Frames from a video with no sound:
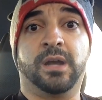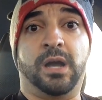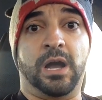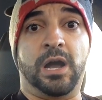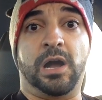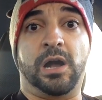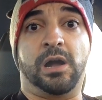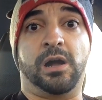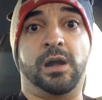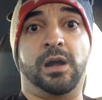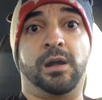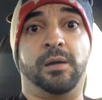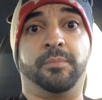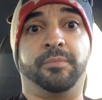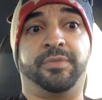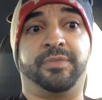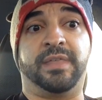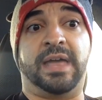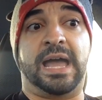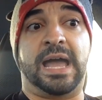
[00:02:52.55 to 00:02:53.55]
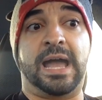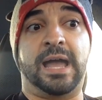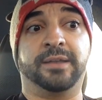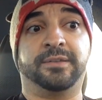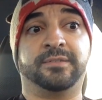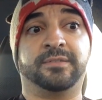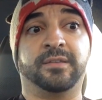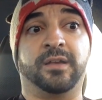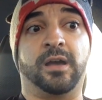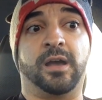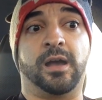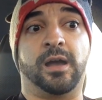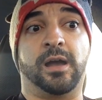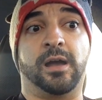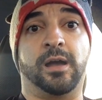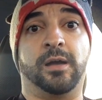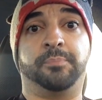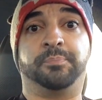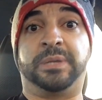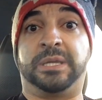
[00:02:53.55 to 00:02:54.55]

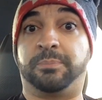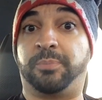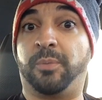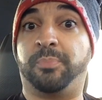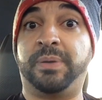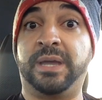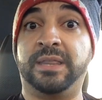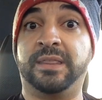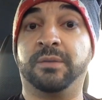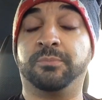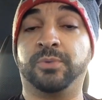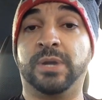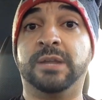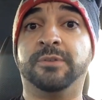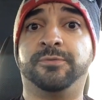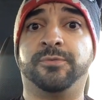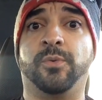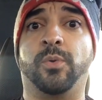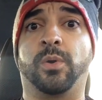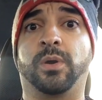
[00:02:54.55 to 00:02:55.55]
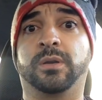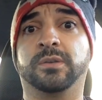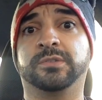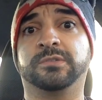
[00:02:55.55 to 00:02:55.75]
that people pay them rent for.